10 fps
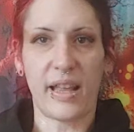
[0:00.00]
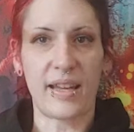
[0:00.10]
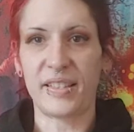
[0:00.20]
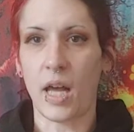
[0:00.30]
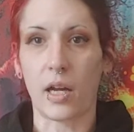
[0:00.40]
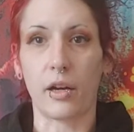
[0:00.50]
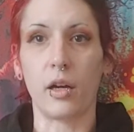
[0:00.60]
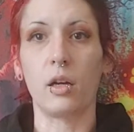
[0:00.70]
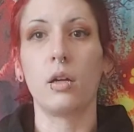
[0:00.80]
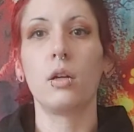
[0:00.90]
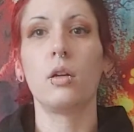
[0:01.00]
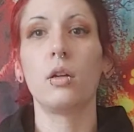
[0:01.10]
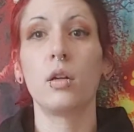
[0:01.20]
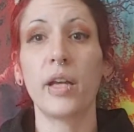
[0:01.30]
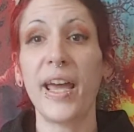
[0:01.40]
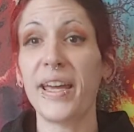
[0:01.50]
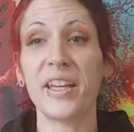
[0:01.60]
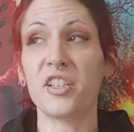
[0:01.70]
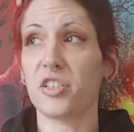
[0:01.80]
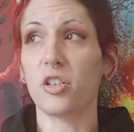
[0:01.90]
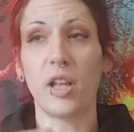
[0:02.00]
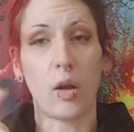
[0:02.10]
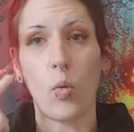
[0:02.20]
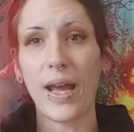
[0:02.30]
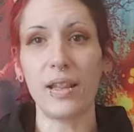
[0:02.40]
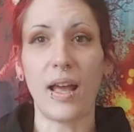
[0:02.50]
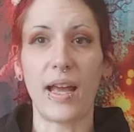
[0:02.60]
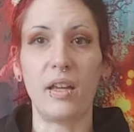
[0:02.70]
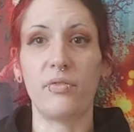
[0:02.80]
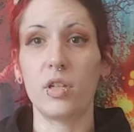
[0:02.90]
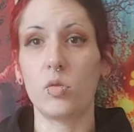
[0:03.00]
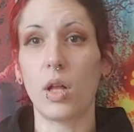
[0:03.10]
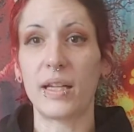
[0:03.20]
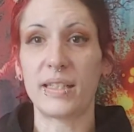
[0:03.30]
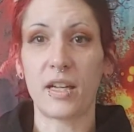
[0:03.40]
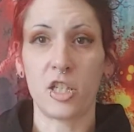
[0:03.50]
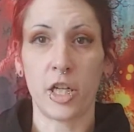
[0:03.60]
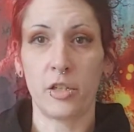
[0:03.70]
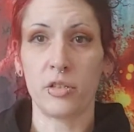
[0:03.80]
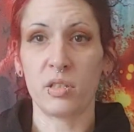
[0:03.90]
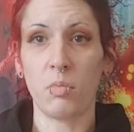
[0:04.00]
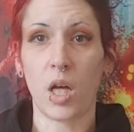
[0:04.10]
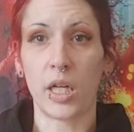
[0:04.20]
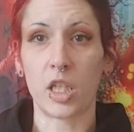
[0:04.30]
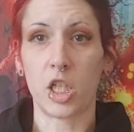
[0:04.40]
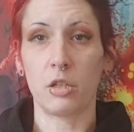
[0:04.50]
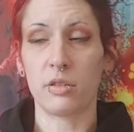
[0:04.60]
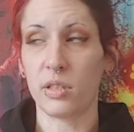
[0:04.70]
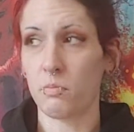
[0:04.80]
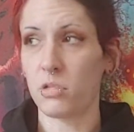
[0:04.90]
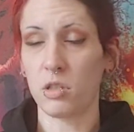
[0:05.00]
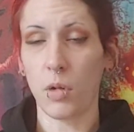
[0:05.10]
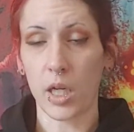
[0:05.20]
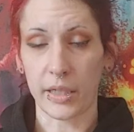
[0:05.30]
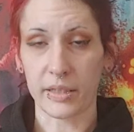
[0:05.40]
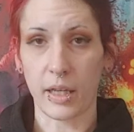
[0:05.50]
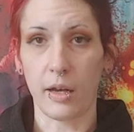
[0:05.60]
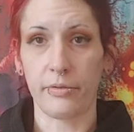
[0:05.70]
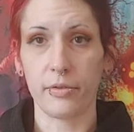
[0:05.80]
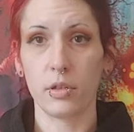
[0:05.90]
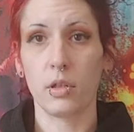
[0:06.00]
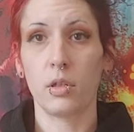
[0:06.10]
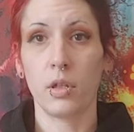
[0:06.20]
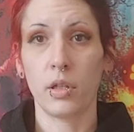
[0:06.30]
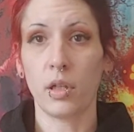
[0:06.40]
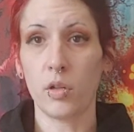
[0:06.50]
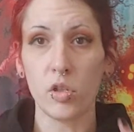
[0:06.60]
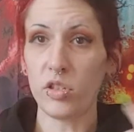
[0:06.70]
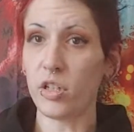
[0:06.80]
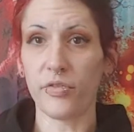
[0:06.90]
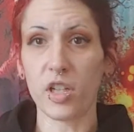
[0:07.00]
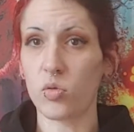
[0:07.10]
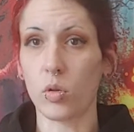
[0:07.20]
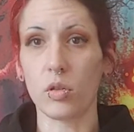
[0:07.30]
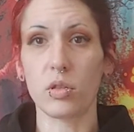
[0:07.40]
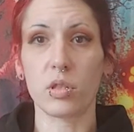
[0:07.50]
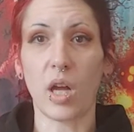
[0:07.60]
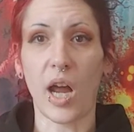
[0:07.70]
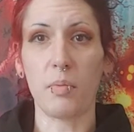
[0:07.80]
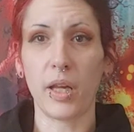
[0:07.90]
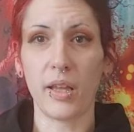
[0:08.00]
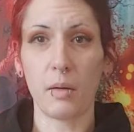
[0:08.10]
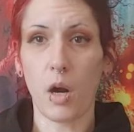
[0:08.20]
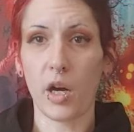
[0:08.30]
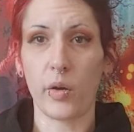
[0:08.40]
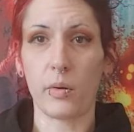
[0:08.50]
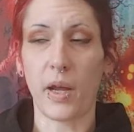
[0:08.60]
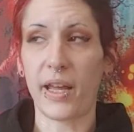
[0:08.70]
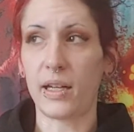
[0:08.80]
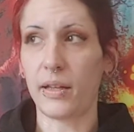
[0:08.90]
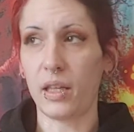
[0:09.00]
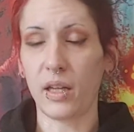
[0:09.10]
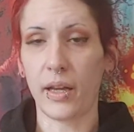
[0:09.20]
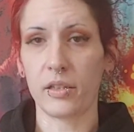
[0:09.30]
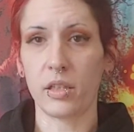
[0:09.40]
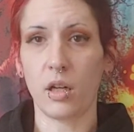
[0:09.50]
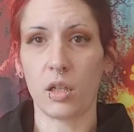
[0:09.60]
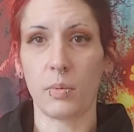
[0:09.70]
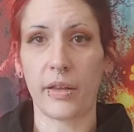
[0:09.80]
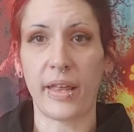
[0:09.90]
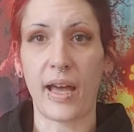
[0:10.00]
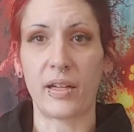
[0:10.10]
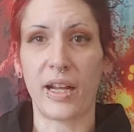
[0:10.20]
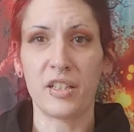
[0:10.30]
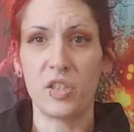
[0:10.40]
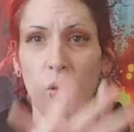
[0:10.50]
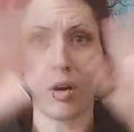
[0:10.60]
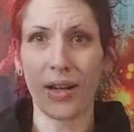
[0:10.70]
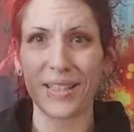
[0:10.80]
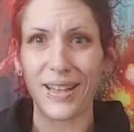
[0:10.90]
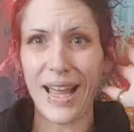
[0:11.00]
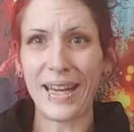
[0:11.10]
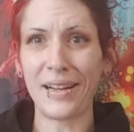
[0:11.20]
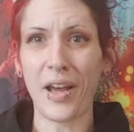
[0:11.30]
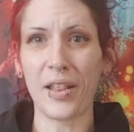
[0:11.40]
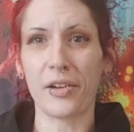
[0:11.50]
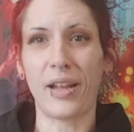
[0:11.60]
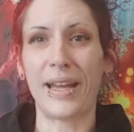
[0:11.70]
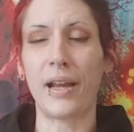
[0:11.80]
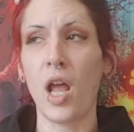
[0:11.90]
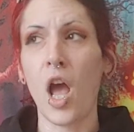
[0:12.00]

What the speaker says: that sucker. Okay, it can just look like white light. Visualize that shit. Do some shamanic stuff. You know, use your visuals. I play like Mario in my head. I think I actually talked about that. And I just do all kinds of light and color. Like,